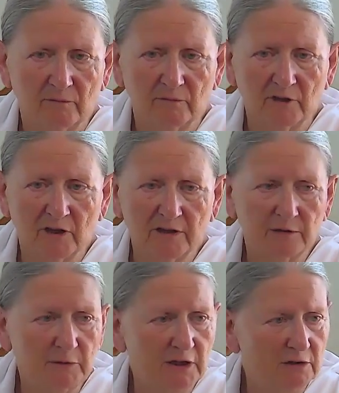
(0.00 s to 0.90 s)
neither
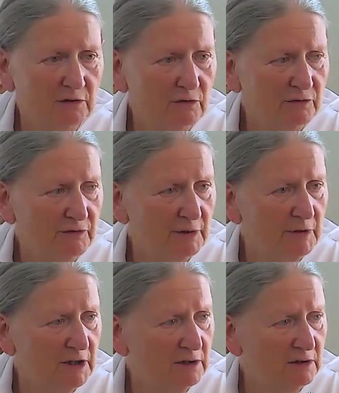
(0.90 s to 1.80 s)
male nor
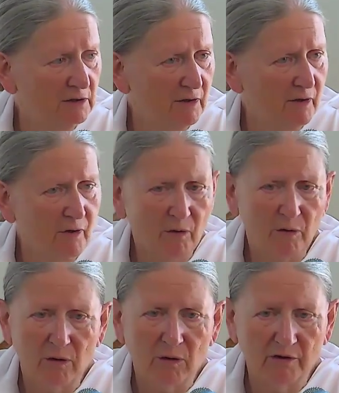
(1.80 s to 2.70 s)
female.
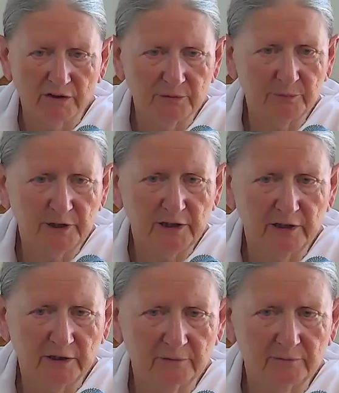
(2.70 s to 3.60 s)
It's a being.